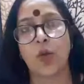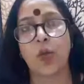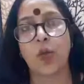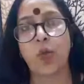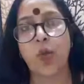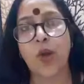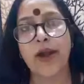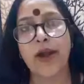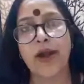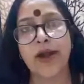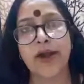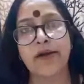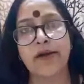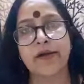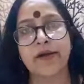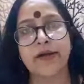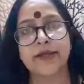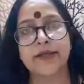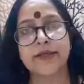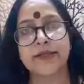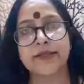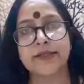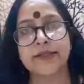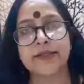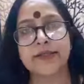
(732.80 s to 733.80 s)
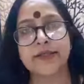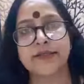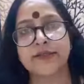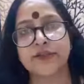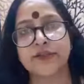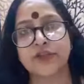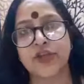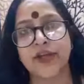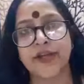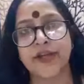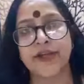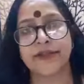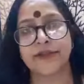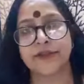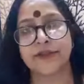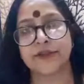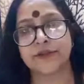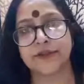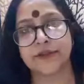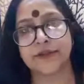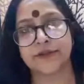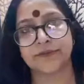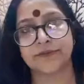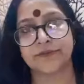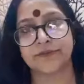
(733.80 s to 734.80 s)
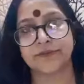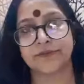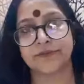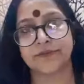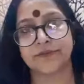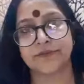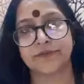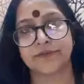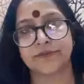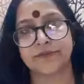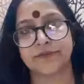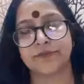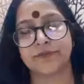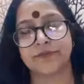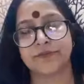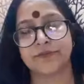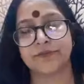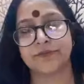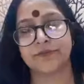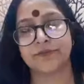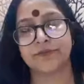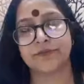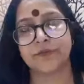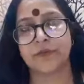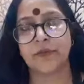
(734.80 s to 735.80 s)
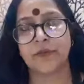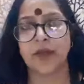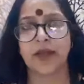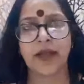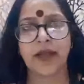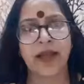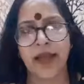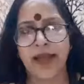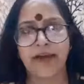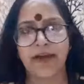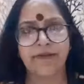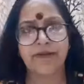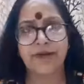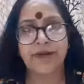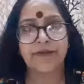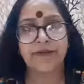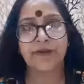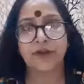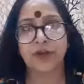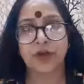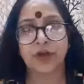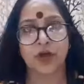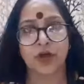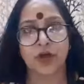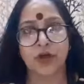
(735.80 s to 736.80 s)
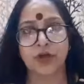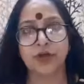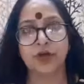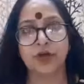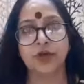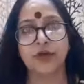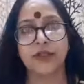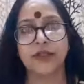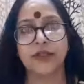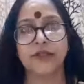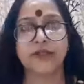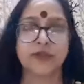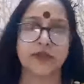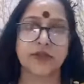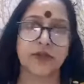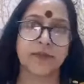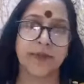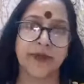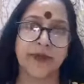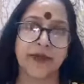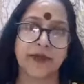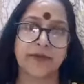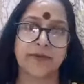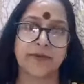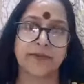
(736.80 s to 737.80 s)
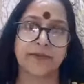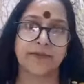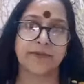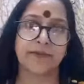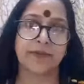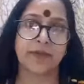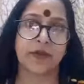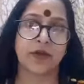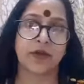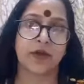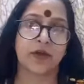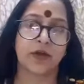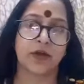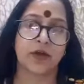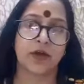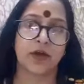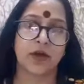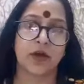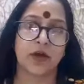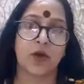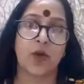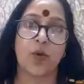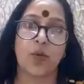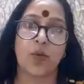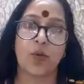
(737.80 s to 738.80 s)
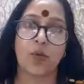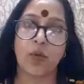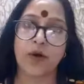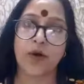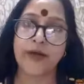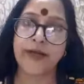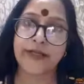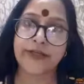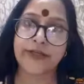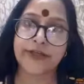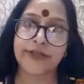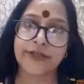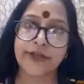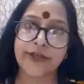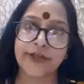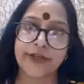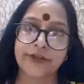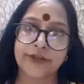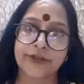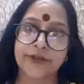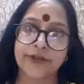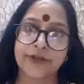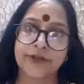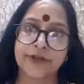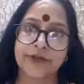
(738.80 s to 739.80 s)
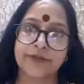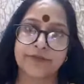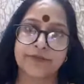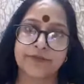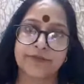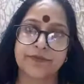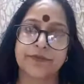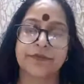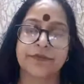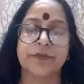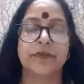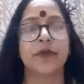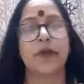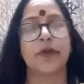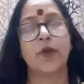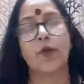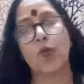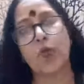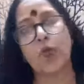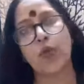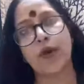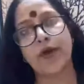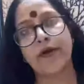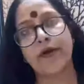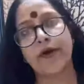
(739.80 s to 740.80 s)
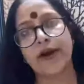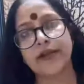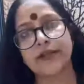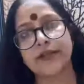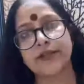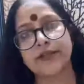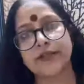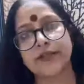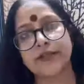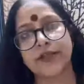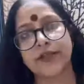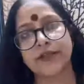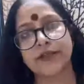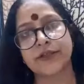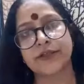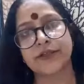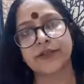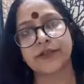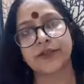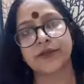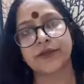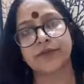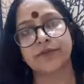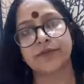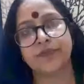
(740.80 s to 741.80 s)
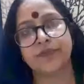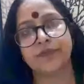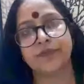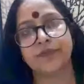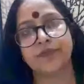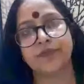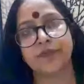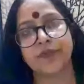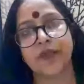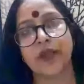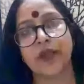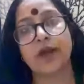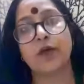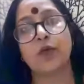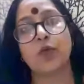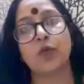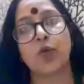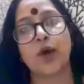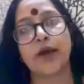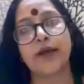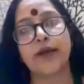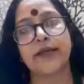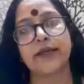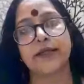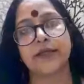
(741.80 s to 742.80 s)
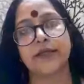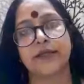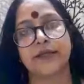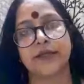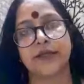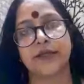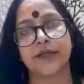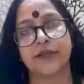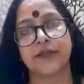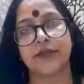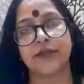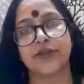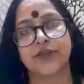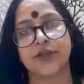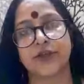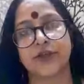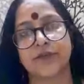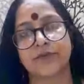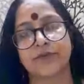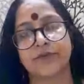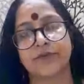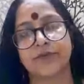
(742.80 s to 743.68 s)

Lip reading: Where is the change? Have you ever thought on this topic? What has changed? Where has changed? And why has changed?